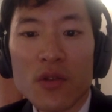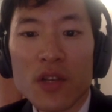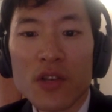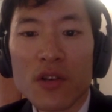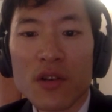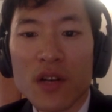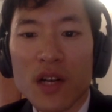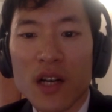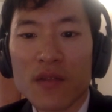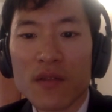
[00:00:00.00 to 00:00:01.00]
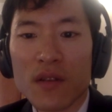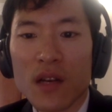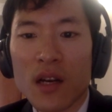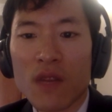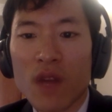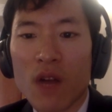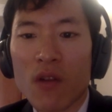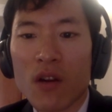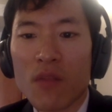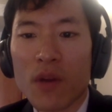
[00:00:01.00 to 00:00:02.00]
So tissue undercut,
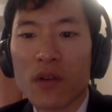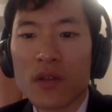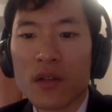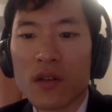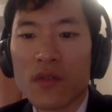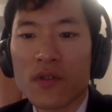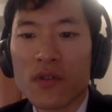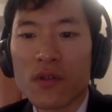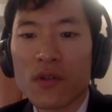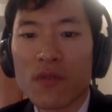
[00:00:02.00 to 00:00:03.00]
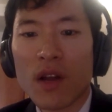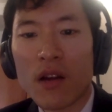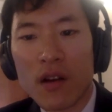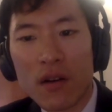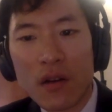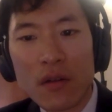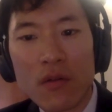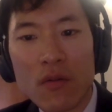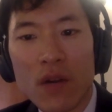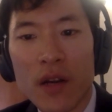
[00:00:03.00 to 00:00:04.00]
Rottweiler buccal tilt of tooth,
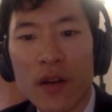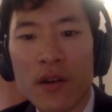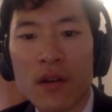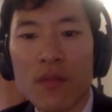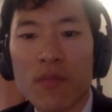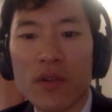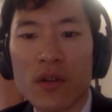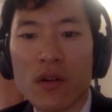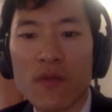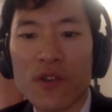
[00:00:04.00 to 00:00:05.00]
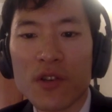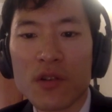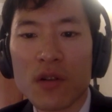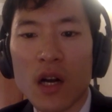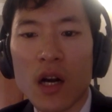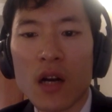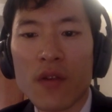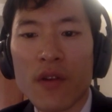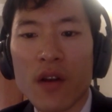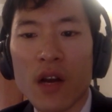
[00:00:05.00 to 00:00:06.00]
Rottweiler circumferential.
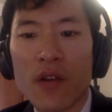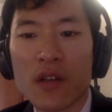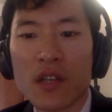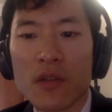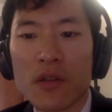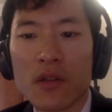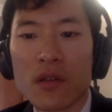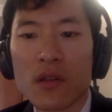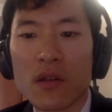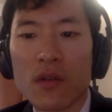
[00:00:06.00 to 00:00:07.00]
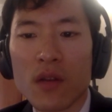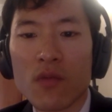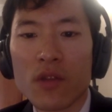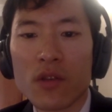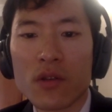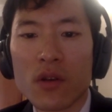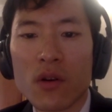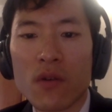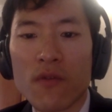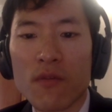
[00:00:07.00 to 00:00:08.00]
Are there other exceptions that we should
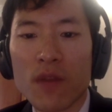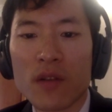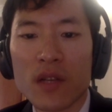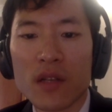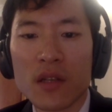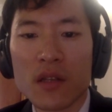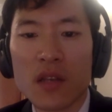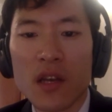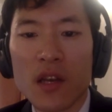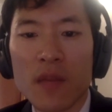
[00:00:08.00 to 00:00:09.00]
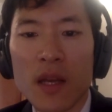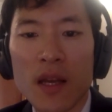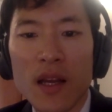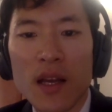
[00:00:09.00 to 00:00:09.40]
know for Monday's exam?